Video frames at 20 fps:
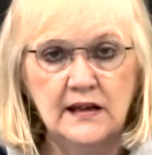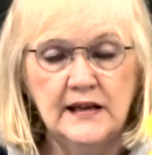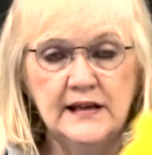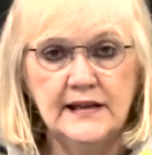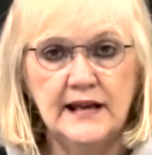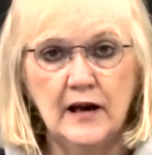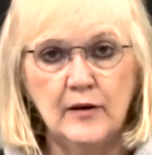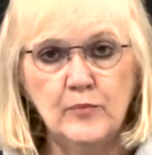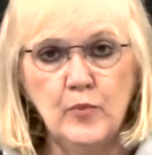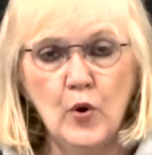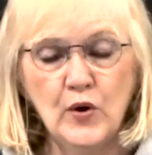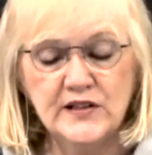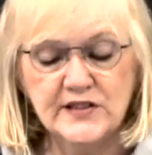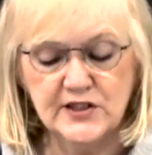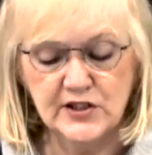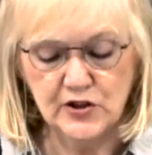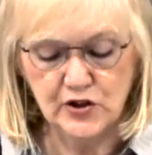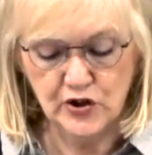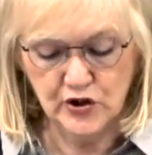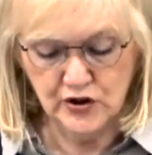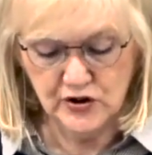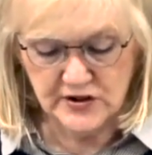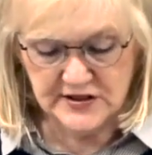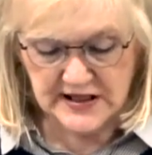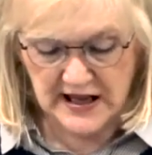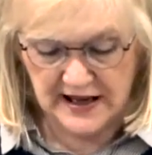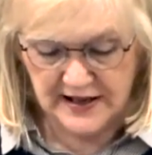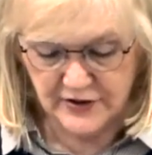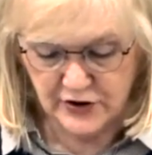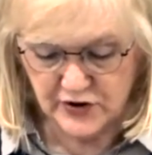Now, boys and girls,
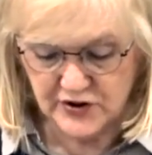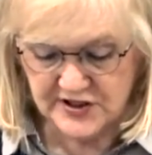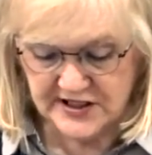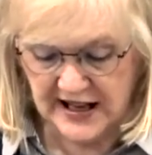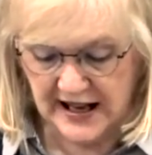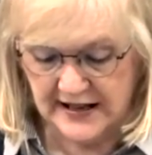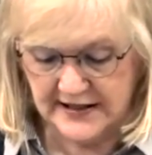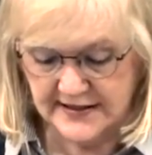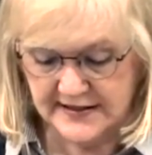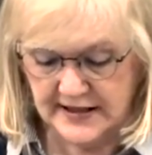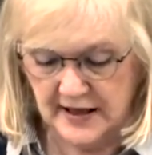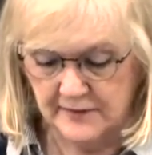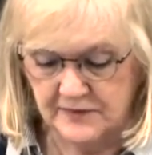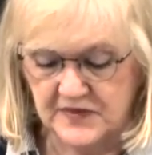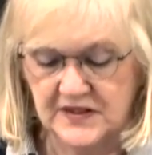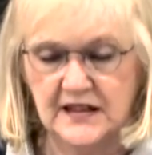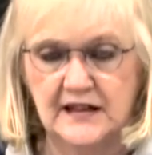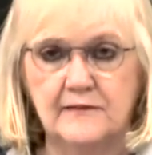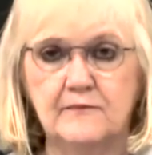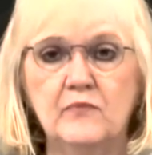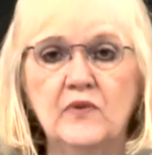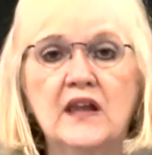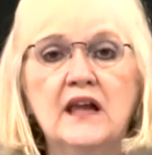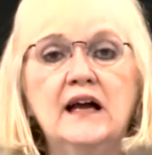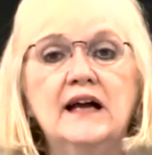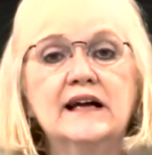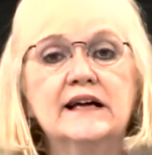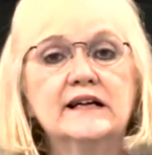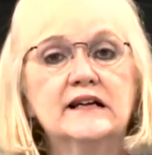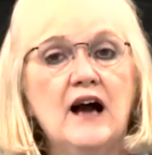understand something.
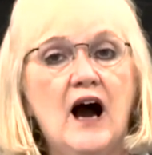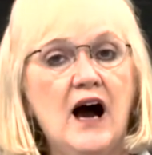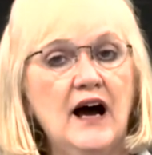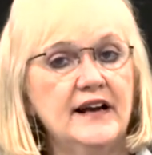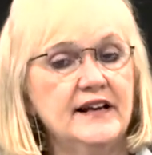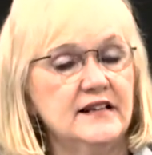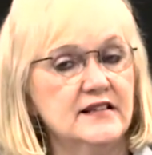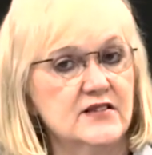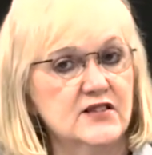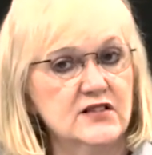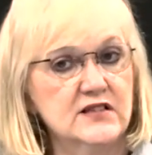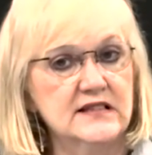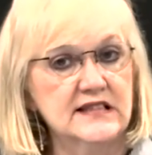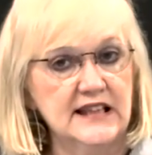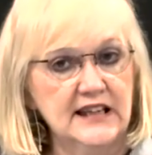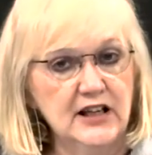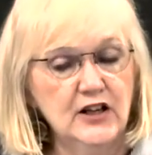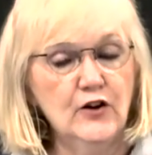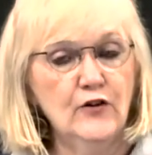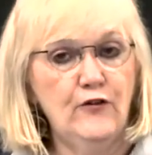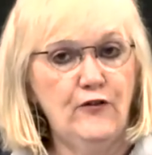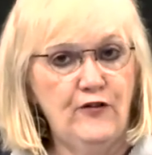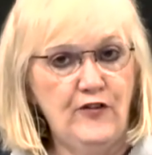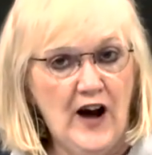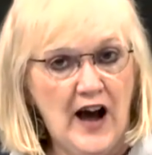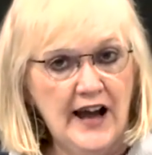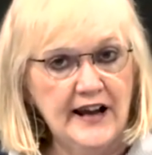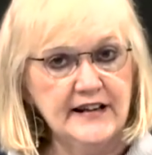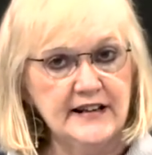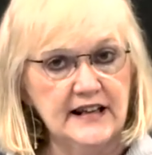God is still
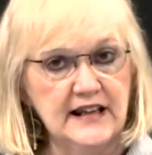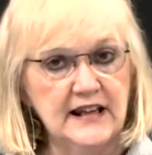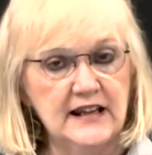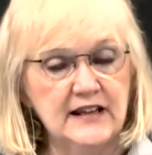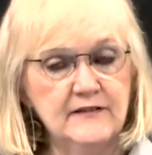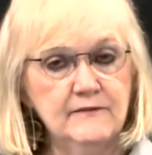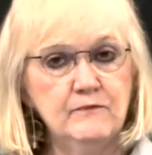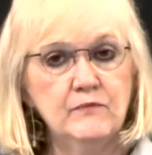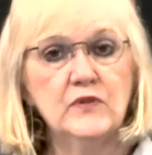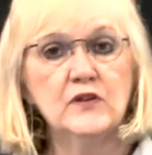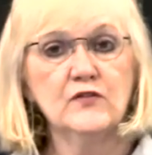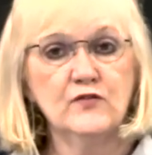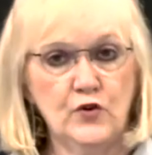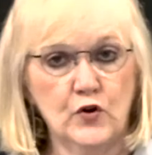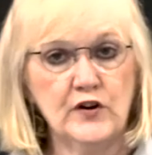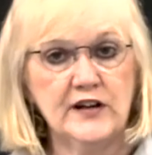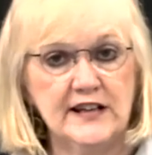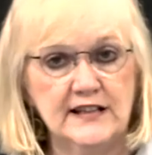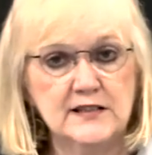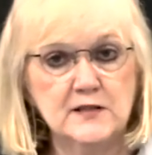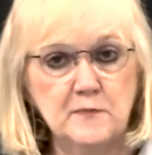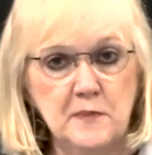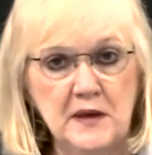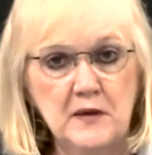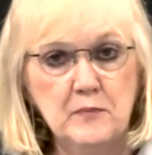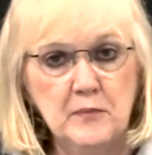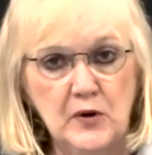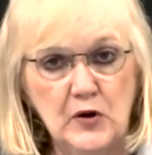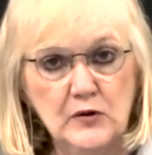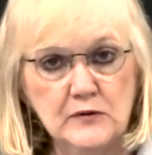fighting for his
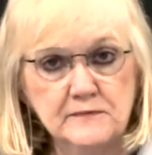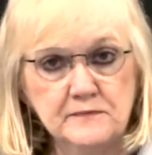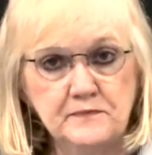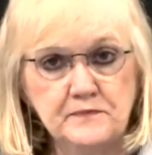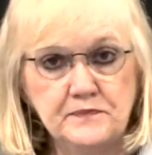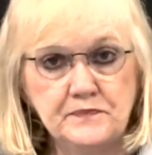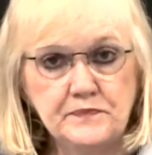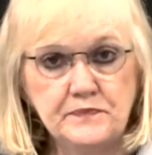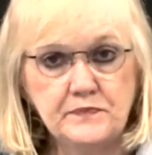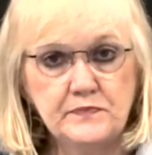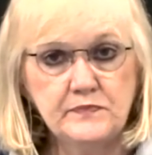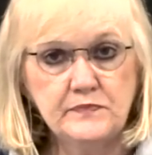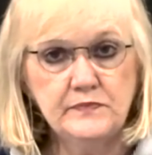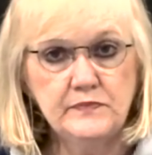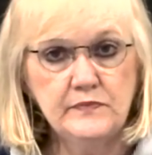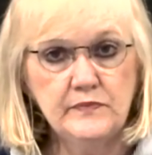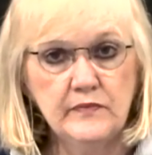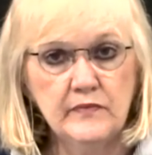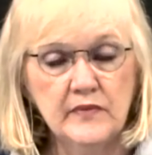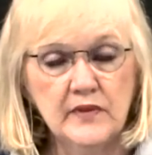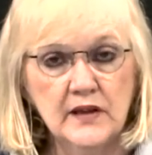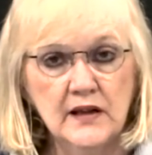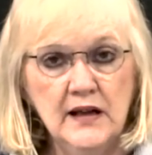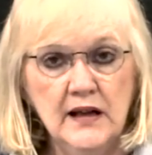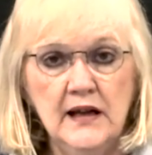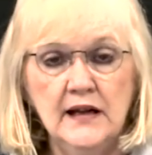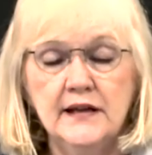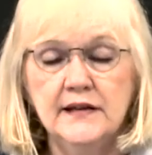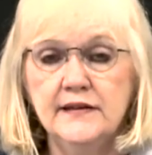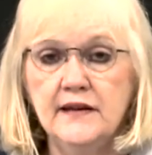people.
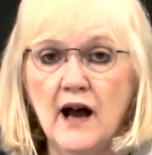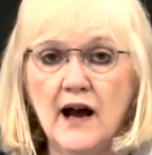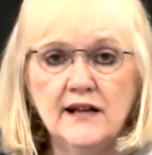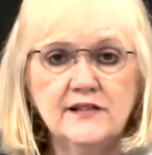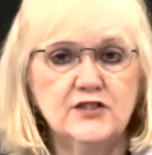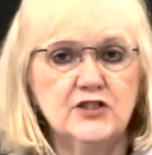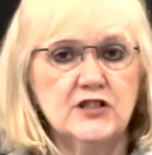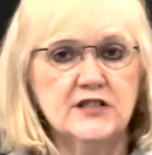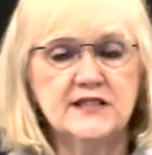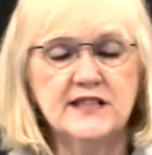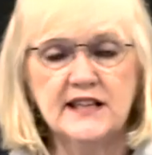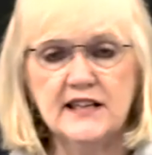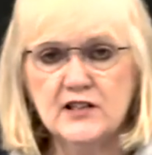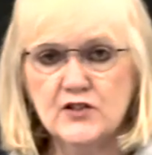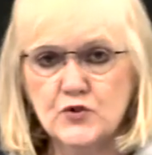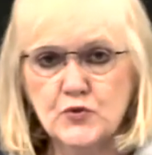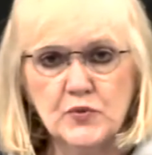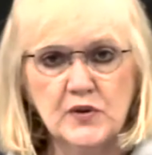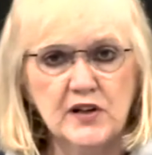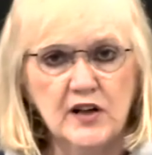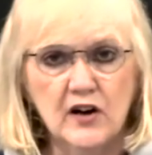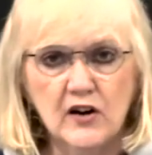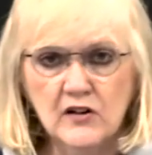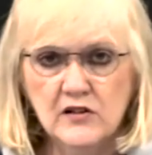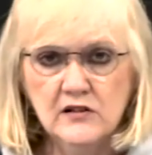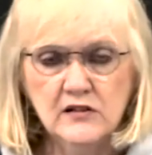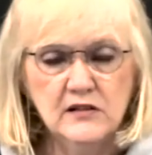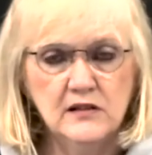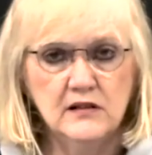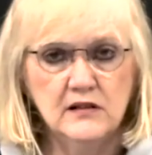Not just Israel,